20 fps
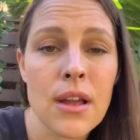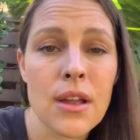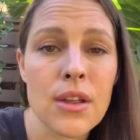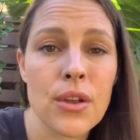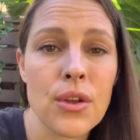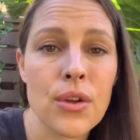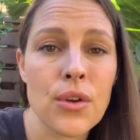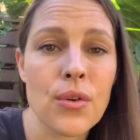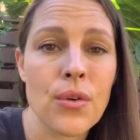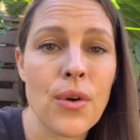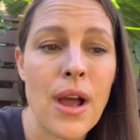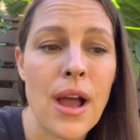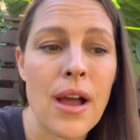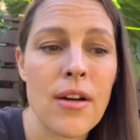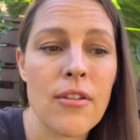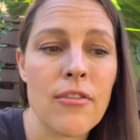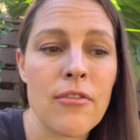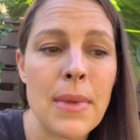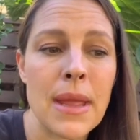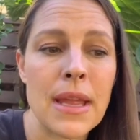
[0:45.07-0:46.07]
You
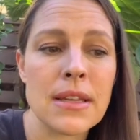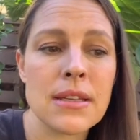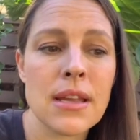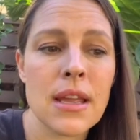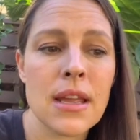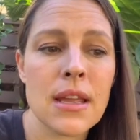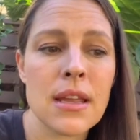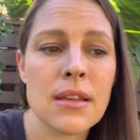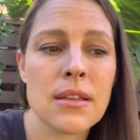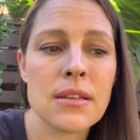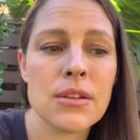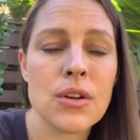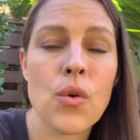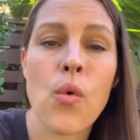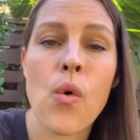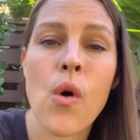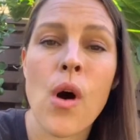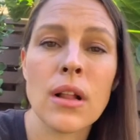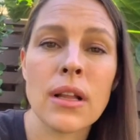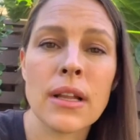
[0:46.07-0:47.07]
have maintained
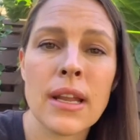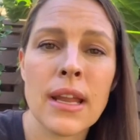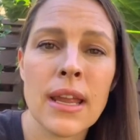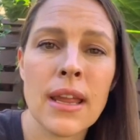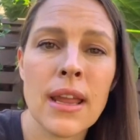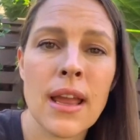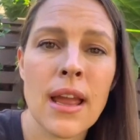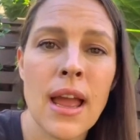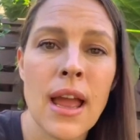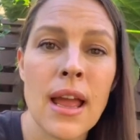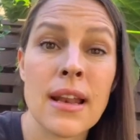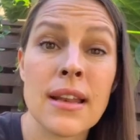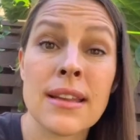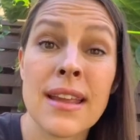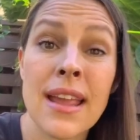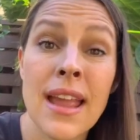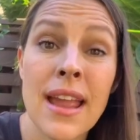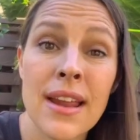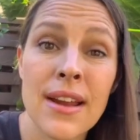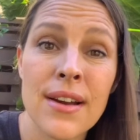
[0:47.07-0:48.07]
quality and
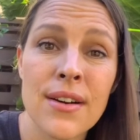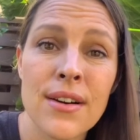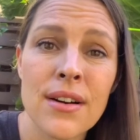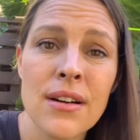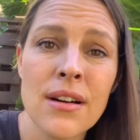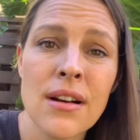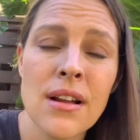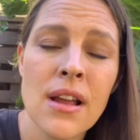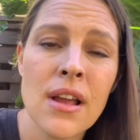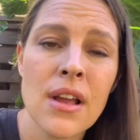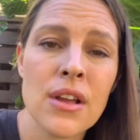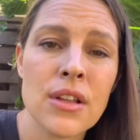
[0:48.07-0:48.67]
care,